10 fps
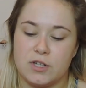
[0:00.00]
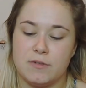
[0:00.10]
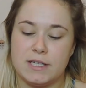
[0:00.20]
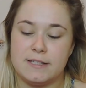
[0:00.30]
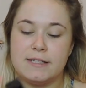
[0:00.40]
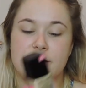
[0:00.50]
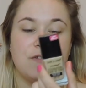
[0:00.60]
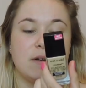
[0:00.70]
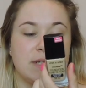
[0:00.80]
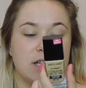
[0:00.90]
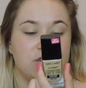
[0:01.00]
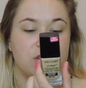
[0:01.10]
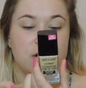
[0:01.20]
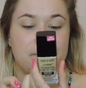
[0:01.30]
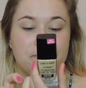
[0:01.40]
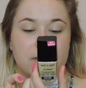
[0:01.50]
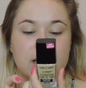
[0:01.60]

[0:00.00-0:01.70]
So this is the foundation.